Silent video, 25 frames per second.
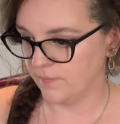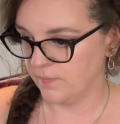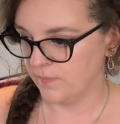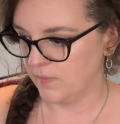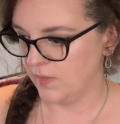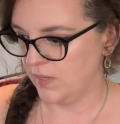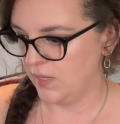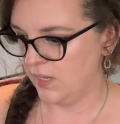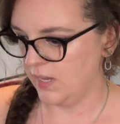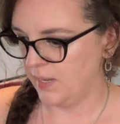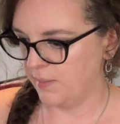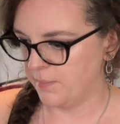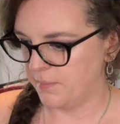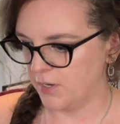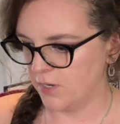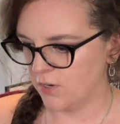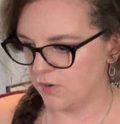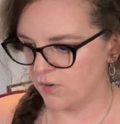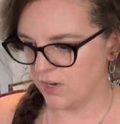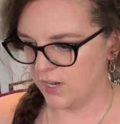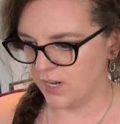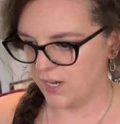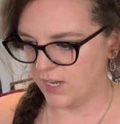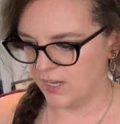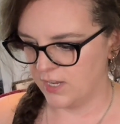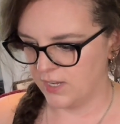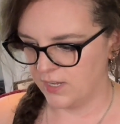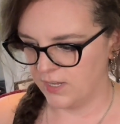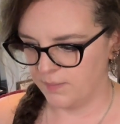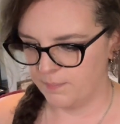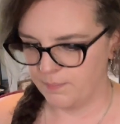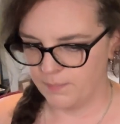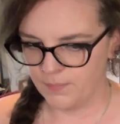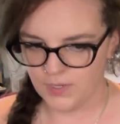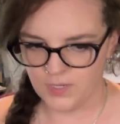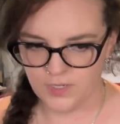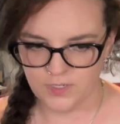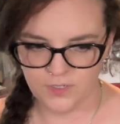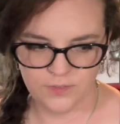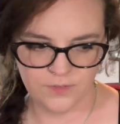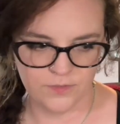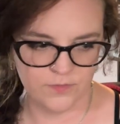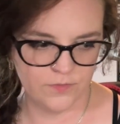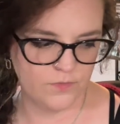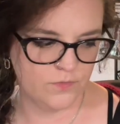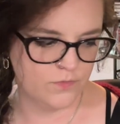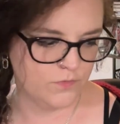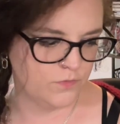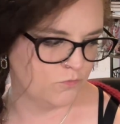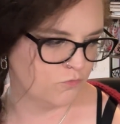I'm gonna grab
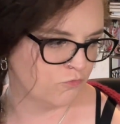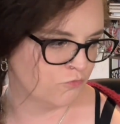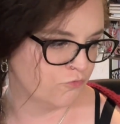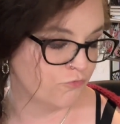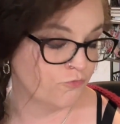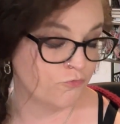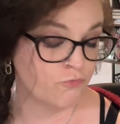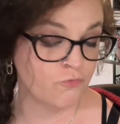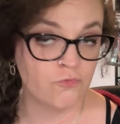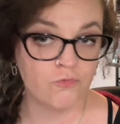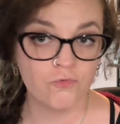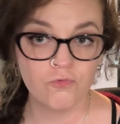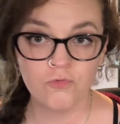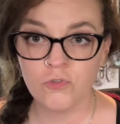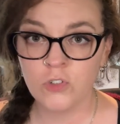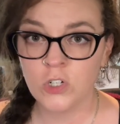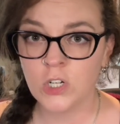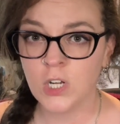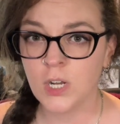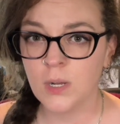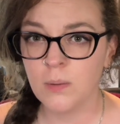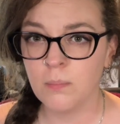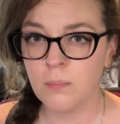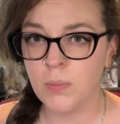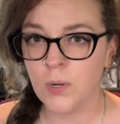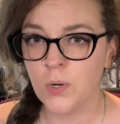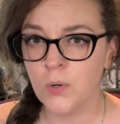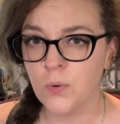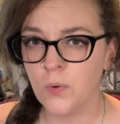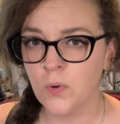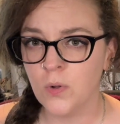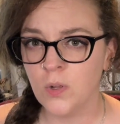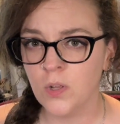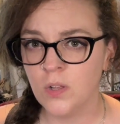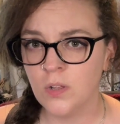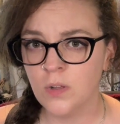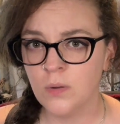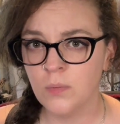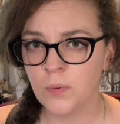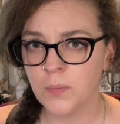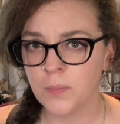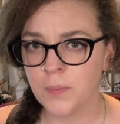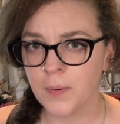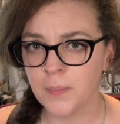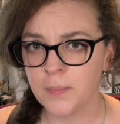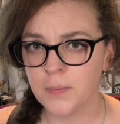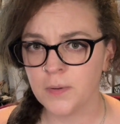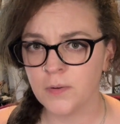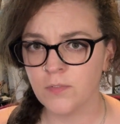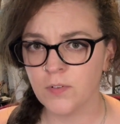a bowl. We'll
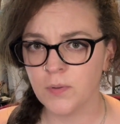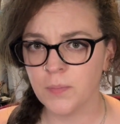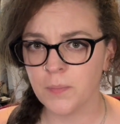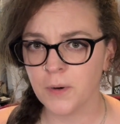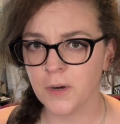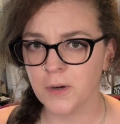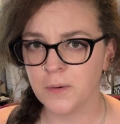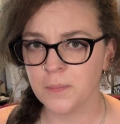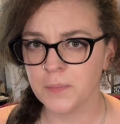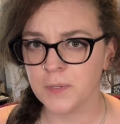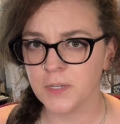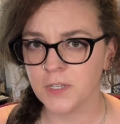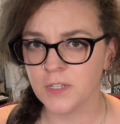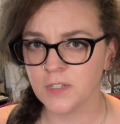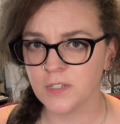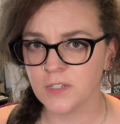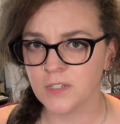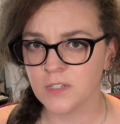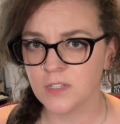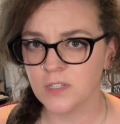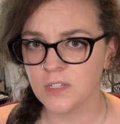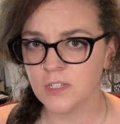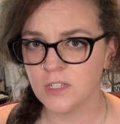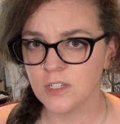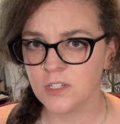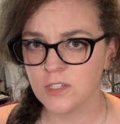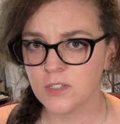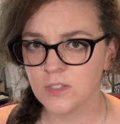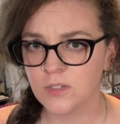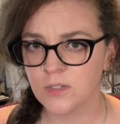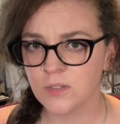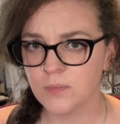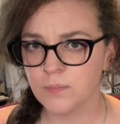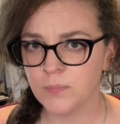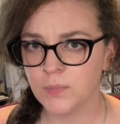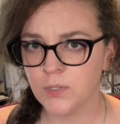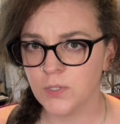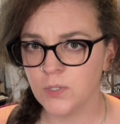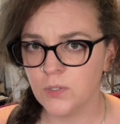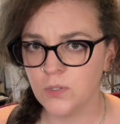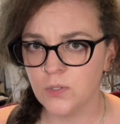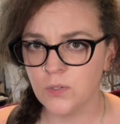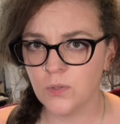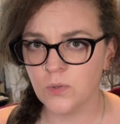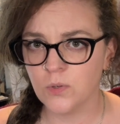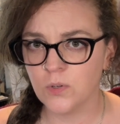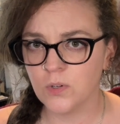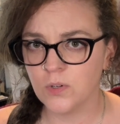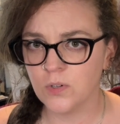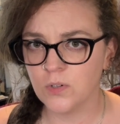probably repurpose this bowl
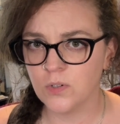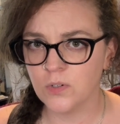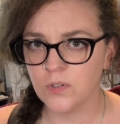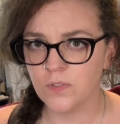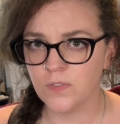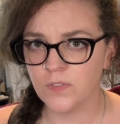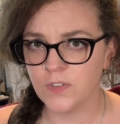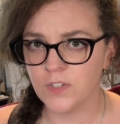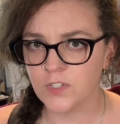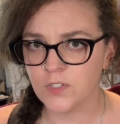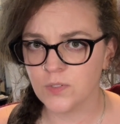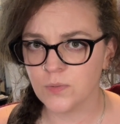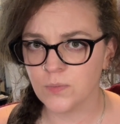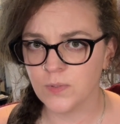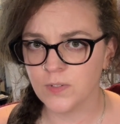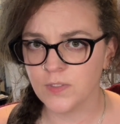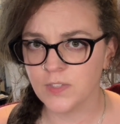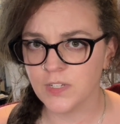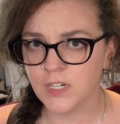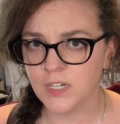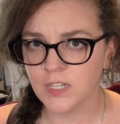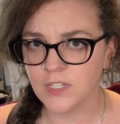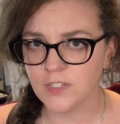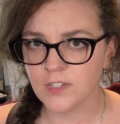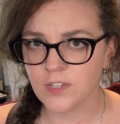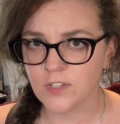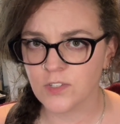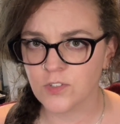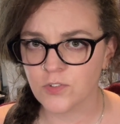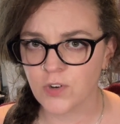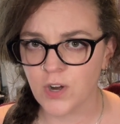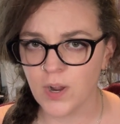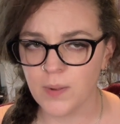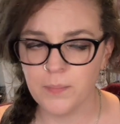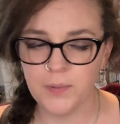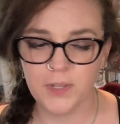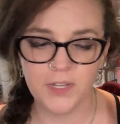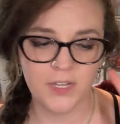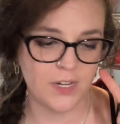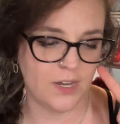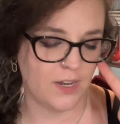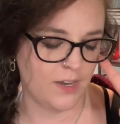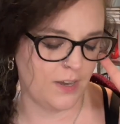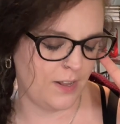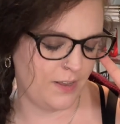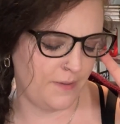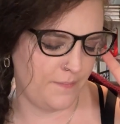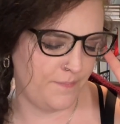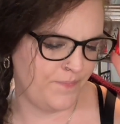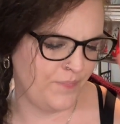or this one that has that scrap blanket
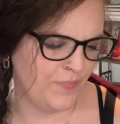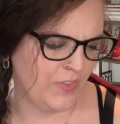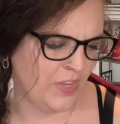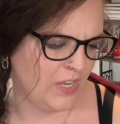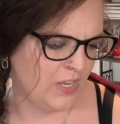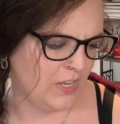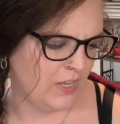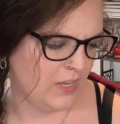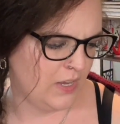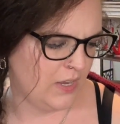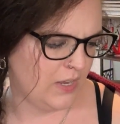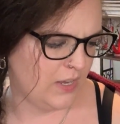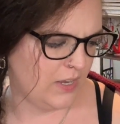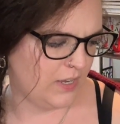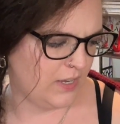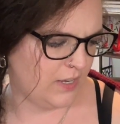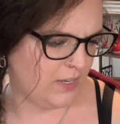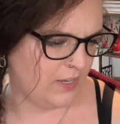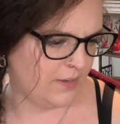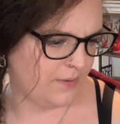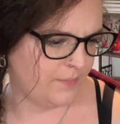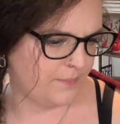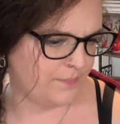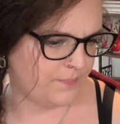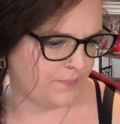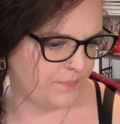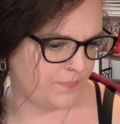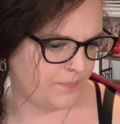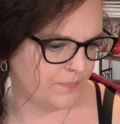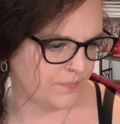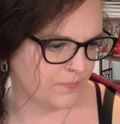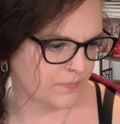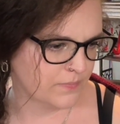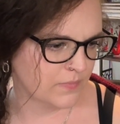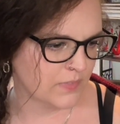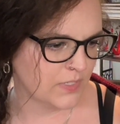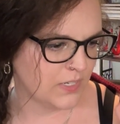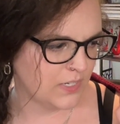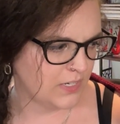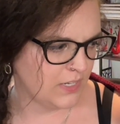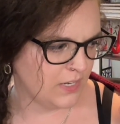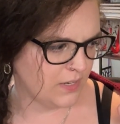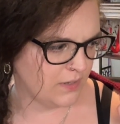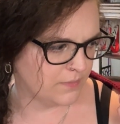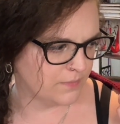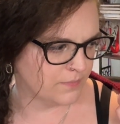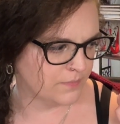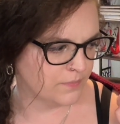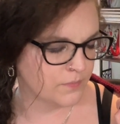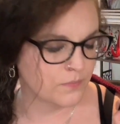in it.
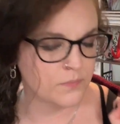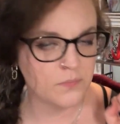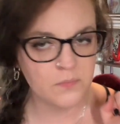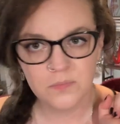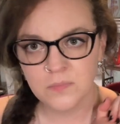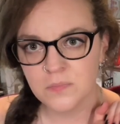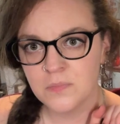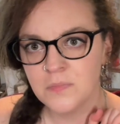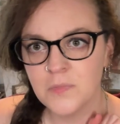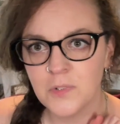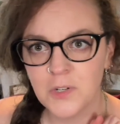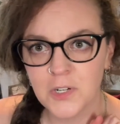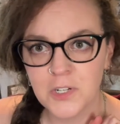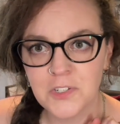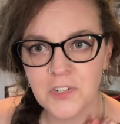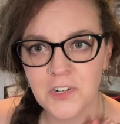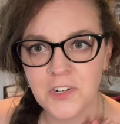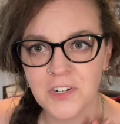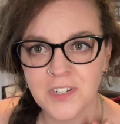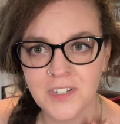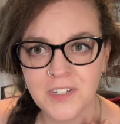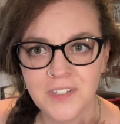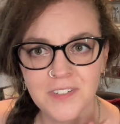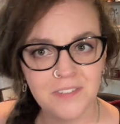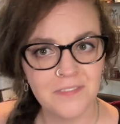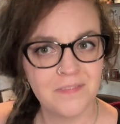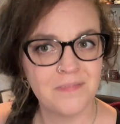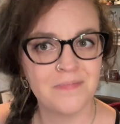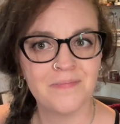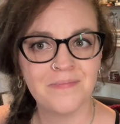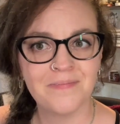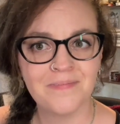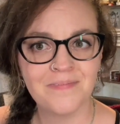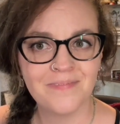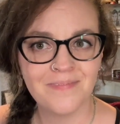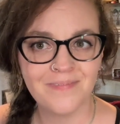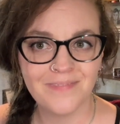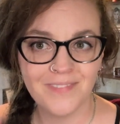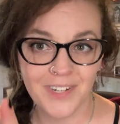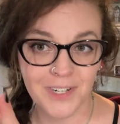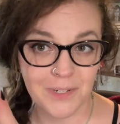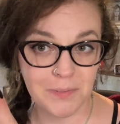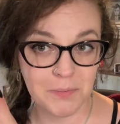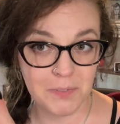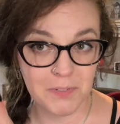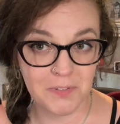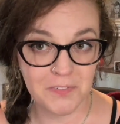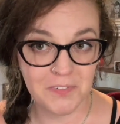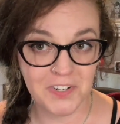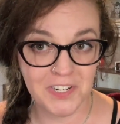Yeah. We'll get started.
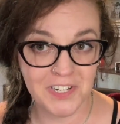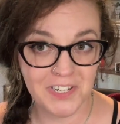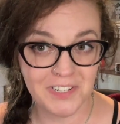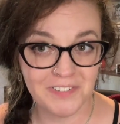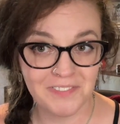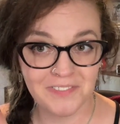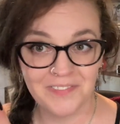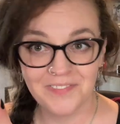Welcome to the video.